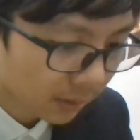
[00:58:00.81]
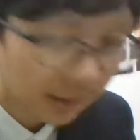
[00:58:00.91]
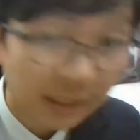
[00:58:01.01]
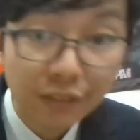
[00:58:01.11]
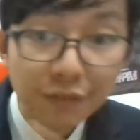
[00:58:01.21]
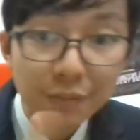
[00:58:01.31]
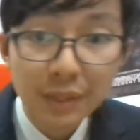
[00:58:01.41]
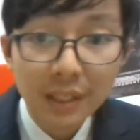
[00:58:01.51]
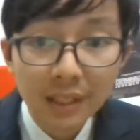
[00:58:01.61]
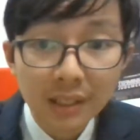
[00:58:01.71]
Give
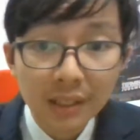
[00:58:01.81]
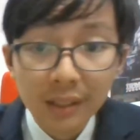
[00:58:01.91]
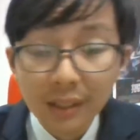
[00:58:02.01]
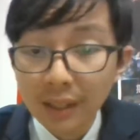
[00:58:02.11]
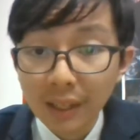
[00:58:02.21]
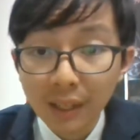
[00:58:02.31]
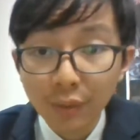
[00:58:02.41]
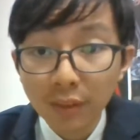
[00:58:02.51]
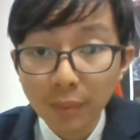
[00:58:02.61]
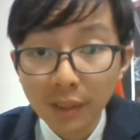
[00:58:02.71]
me like
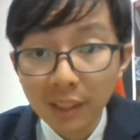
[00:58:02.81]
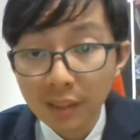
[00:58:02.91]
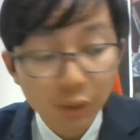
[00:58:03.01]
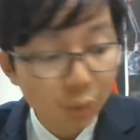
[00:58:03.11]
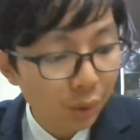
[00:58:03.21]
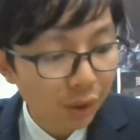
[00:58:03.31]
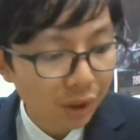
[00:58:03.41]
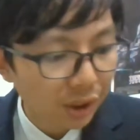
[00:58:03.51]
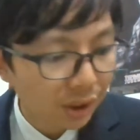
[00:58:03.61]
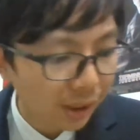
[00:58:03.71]
one minute, this will
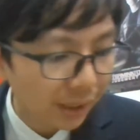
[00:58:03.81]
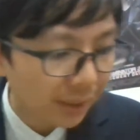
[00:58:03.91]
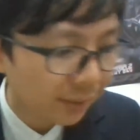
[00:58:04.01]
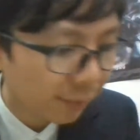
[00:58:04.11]
just take a